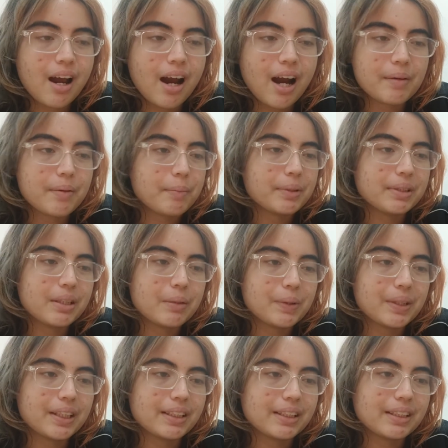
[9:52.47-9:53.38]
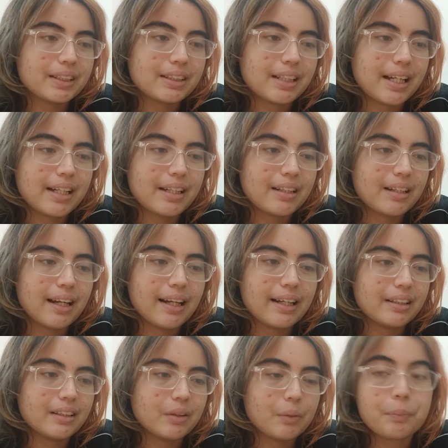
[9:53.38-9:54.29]
I remember someone else said,
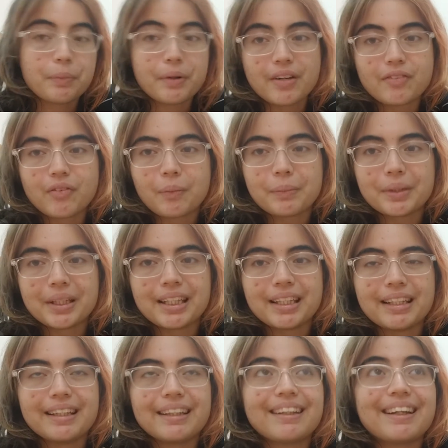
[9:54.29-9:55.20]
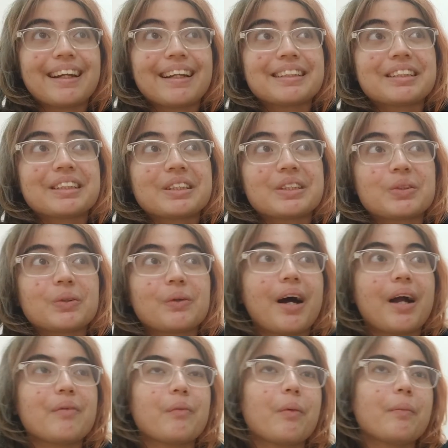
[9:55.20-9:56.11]
like, pray for me, and that's just so
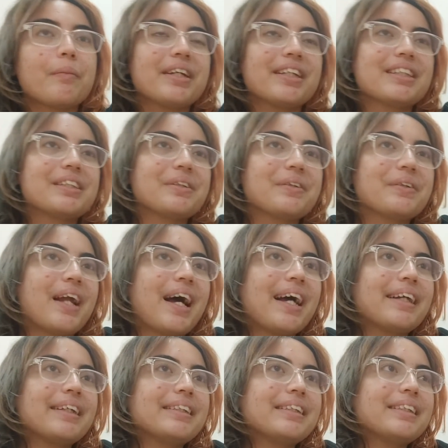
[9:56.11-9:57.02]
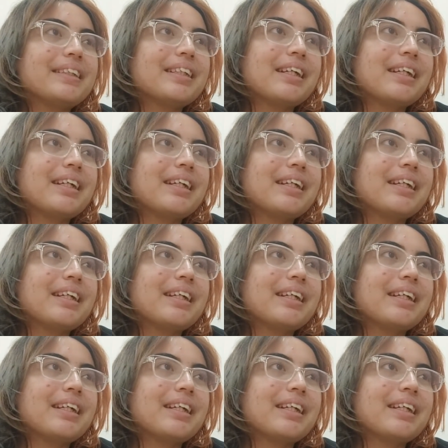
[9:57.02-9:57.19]
heartwarming and so nice.